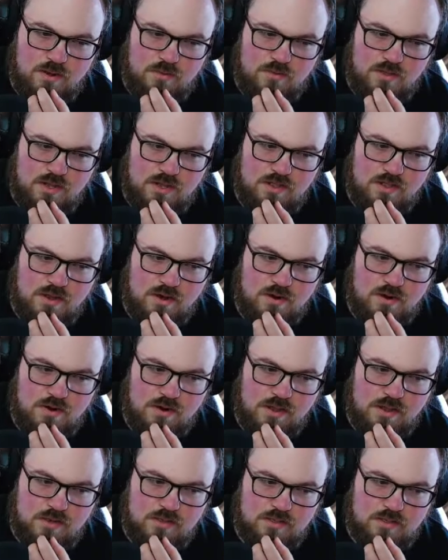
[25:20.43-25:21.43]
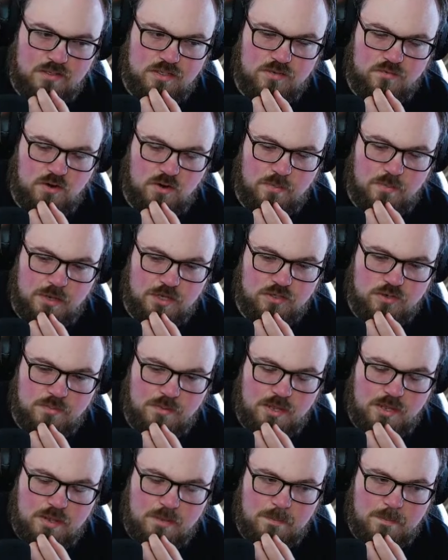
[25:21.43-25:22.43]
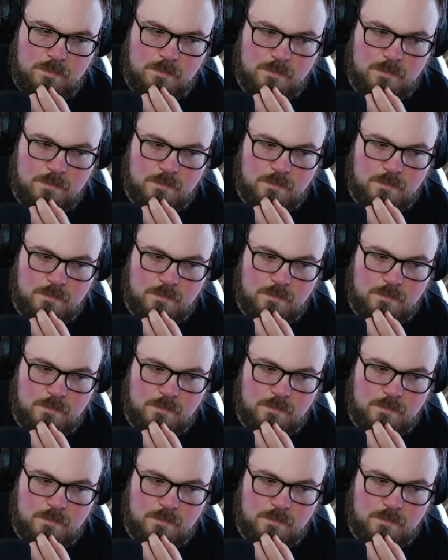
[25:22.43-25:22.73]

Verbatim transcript: I don't think they are, right? Deceiver or Pestermite?